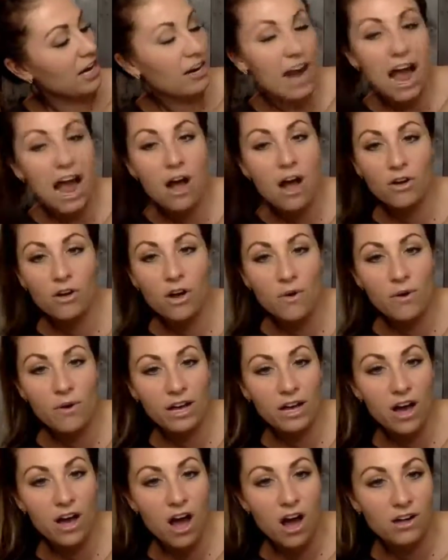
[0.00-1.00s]
your
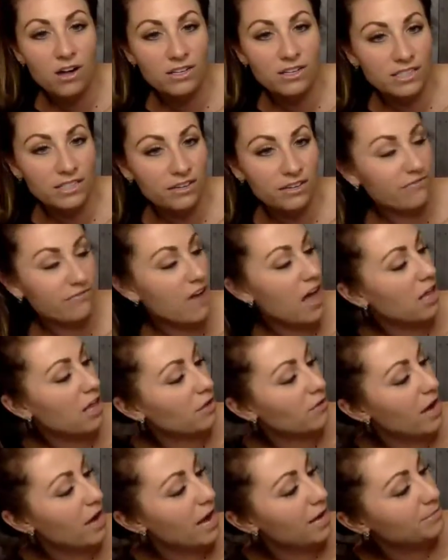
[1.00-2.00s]
outgoing calls, your
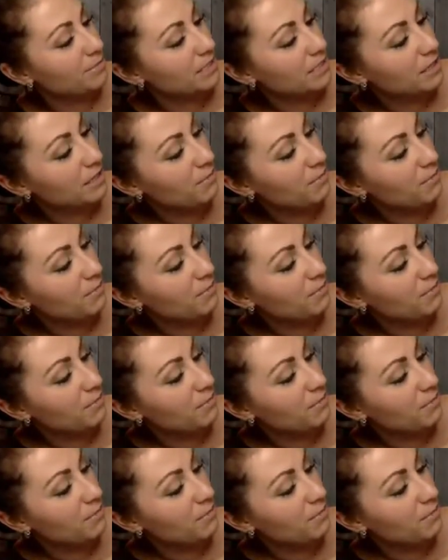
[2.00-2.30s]
follow-ups,